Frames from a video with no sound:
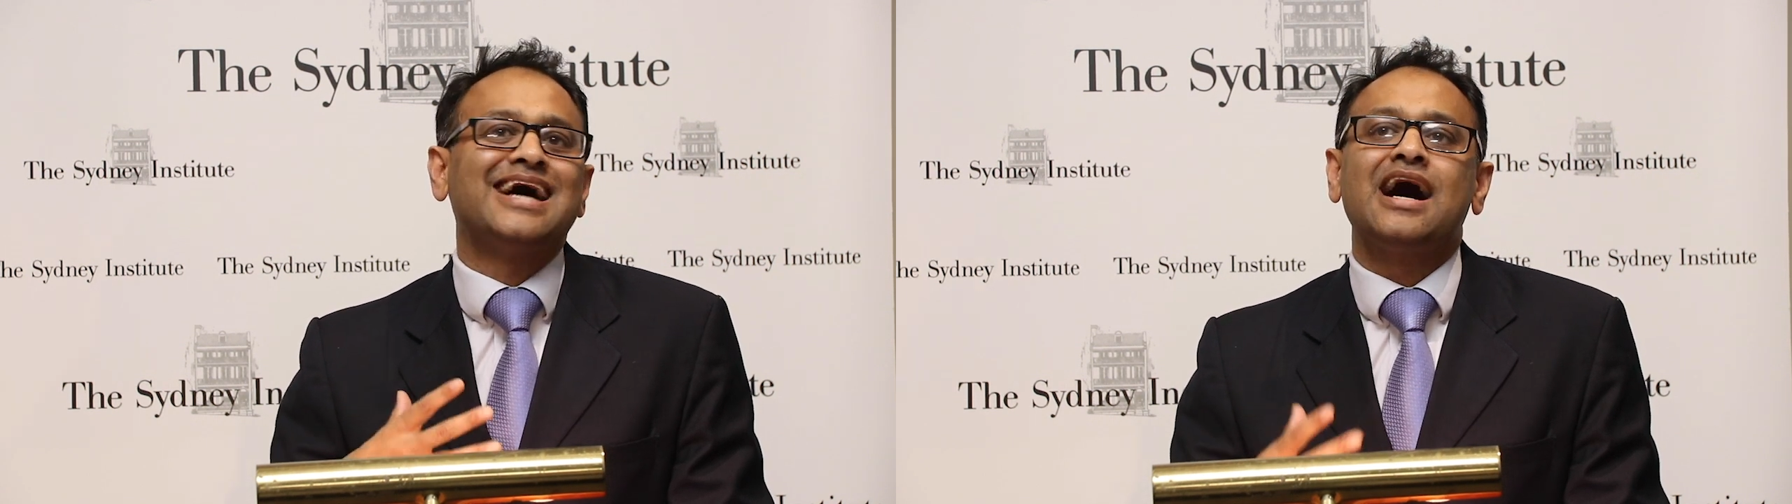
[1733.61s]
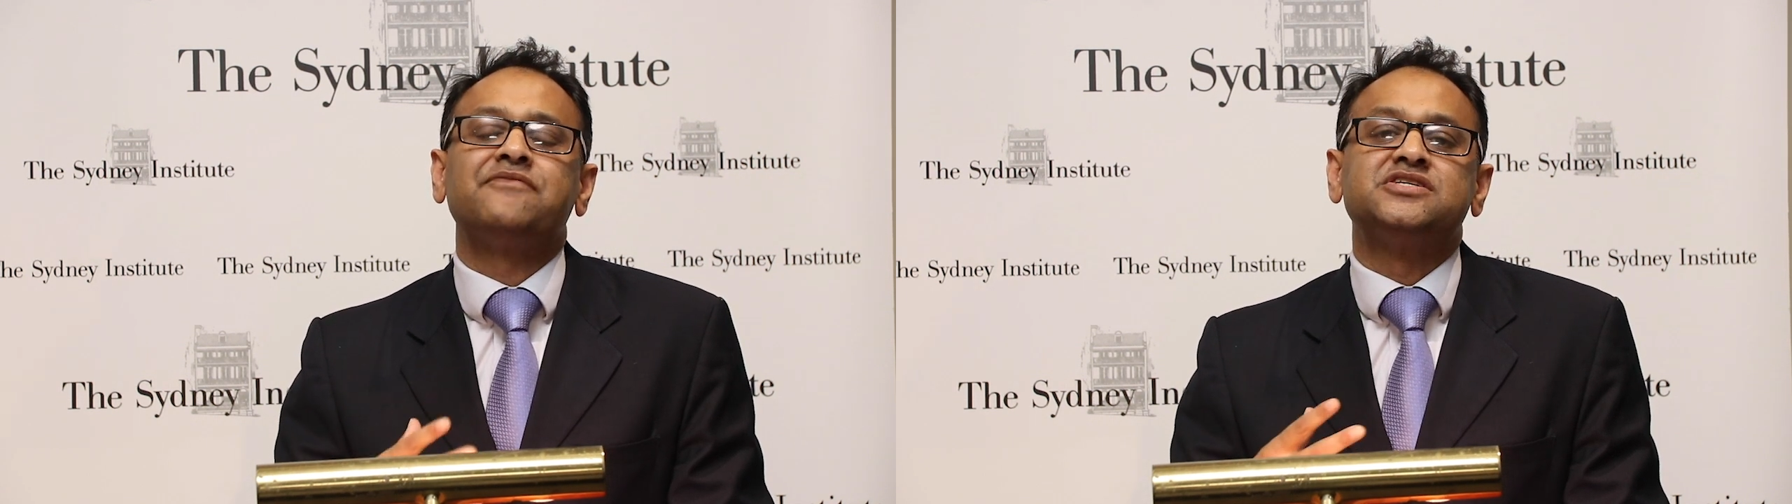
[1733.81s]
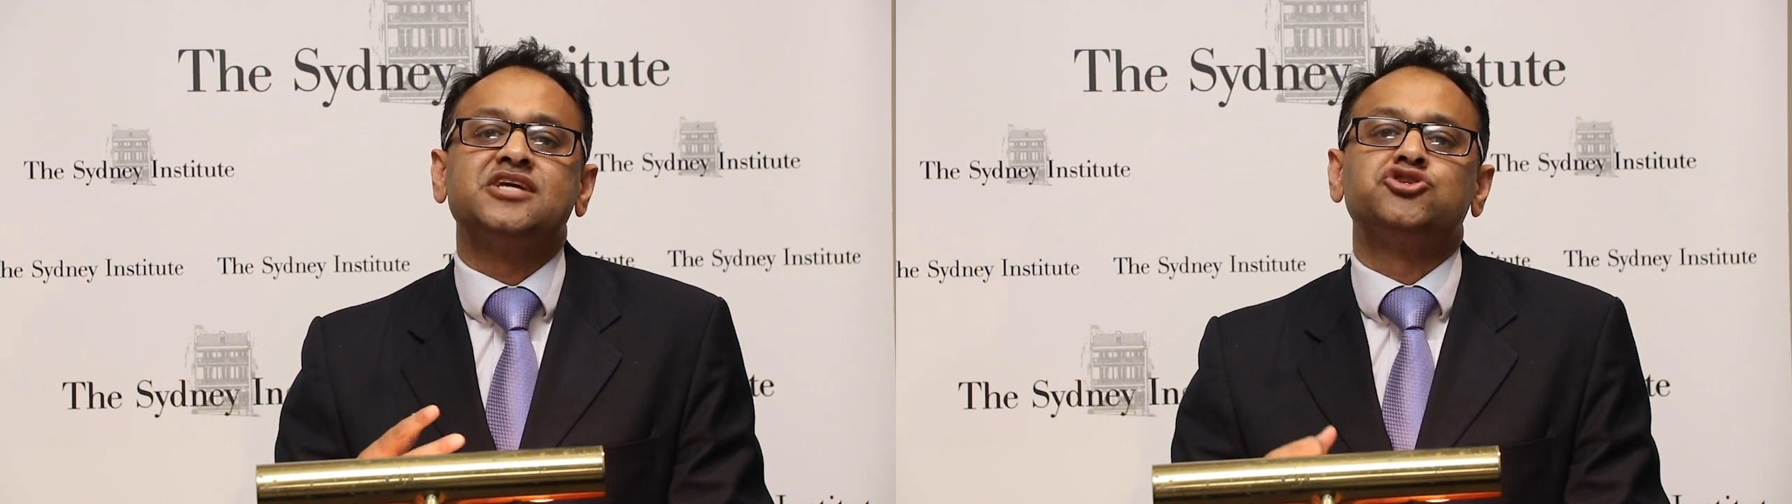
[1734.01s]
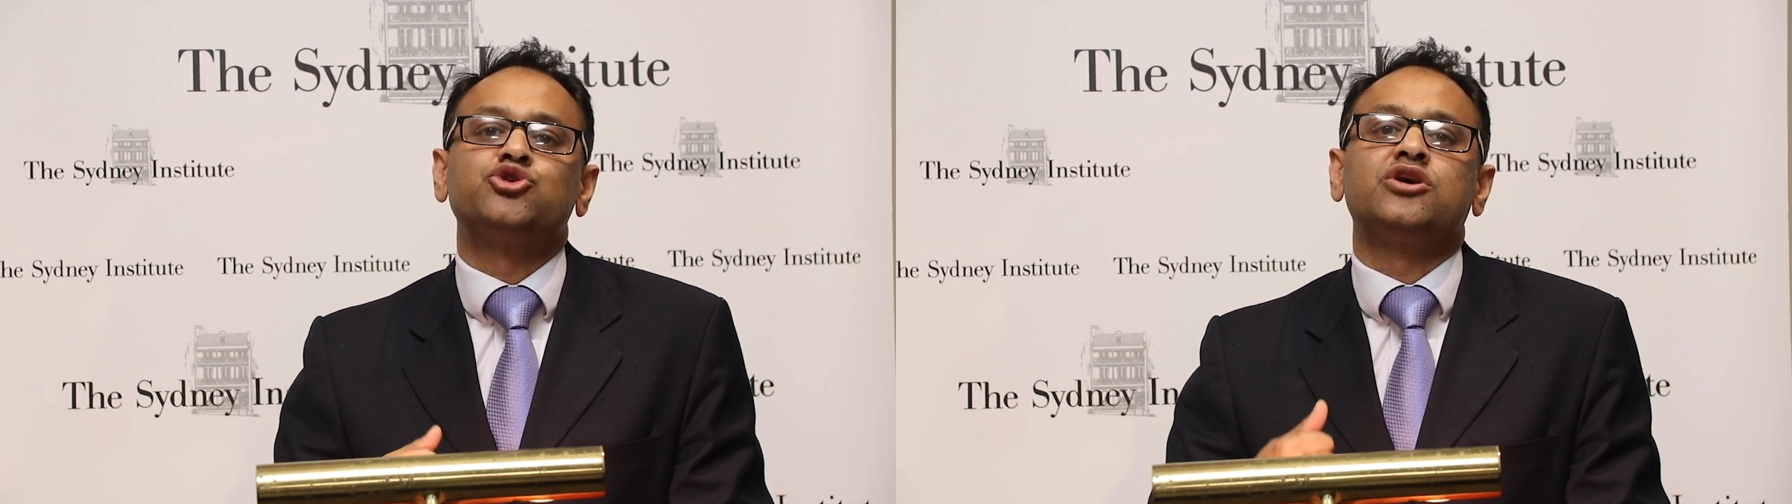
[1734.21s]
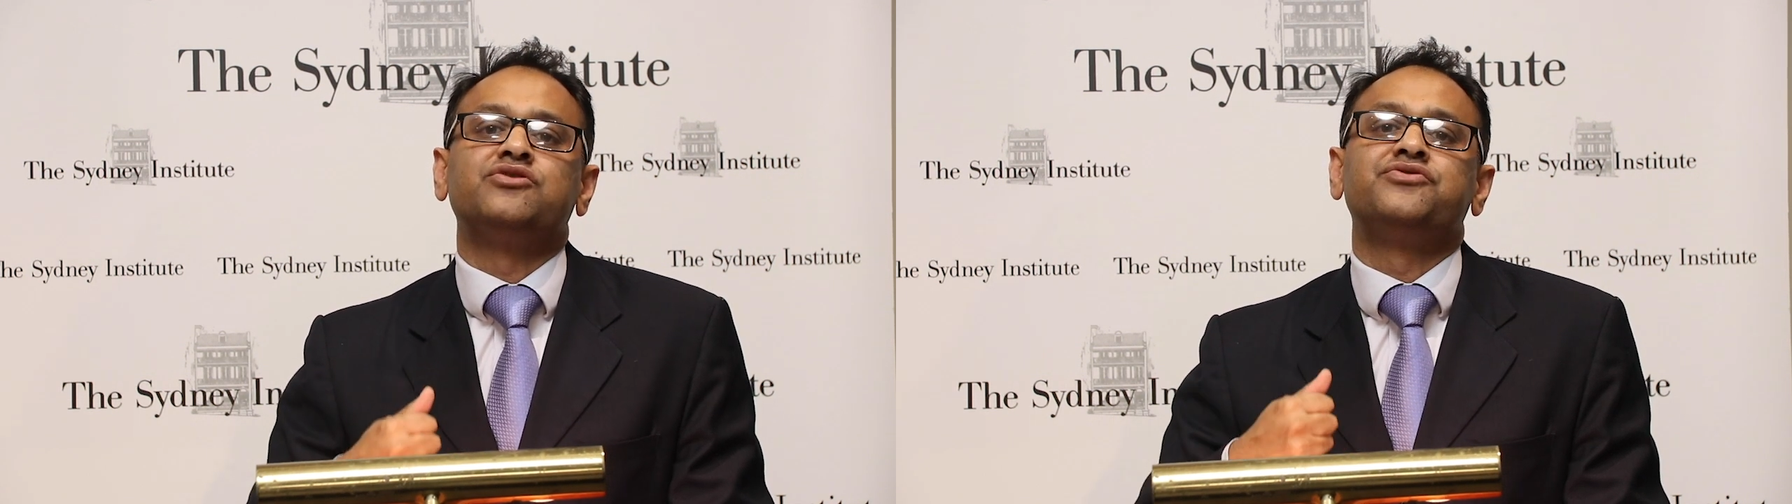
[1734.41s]
half a
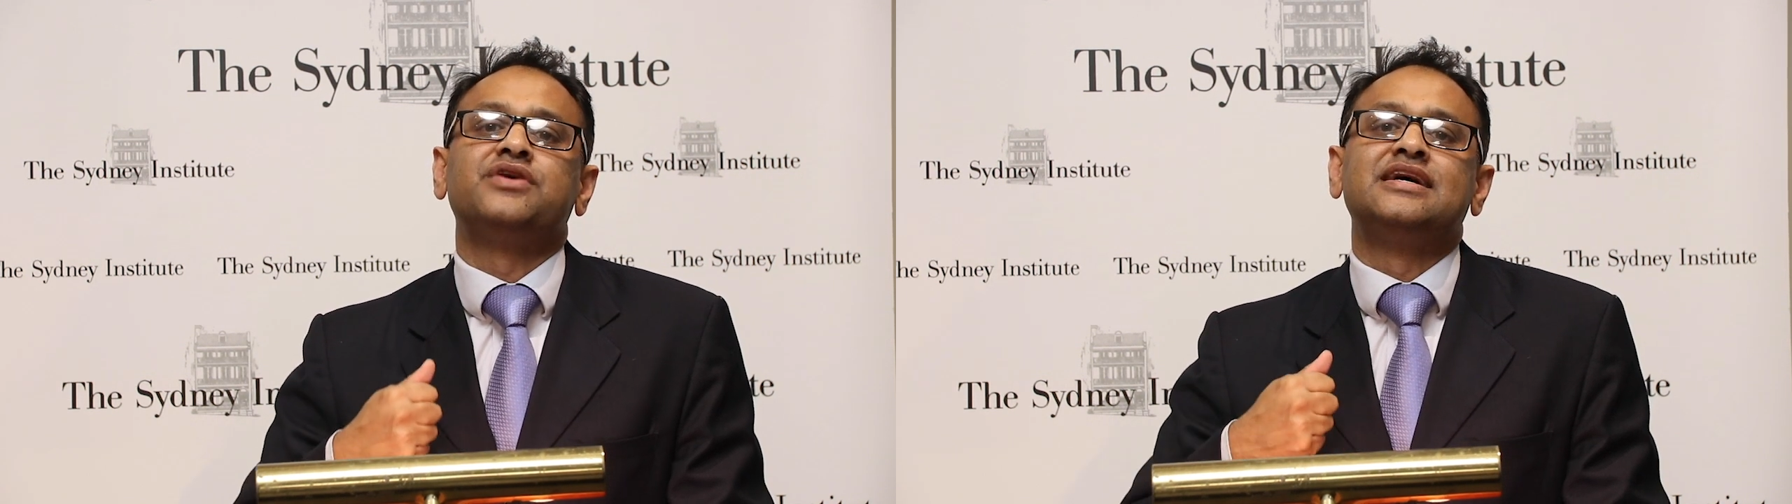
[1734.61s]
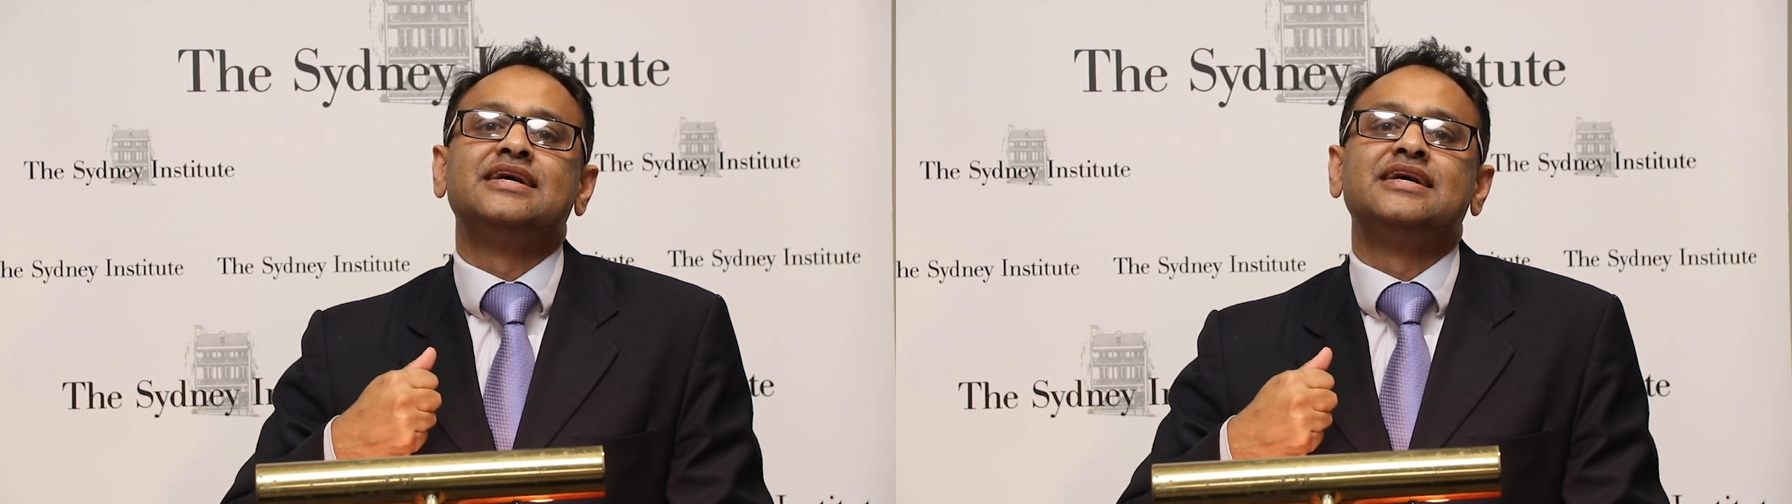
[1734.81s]
century of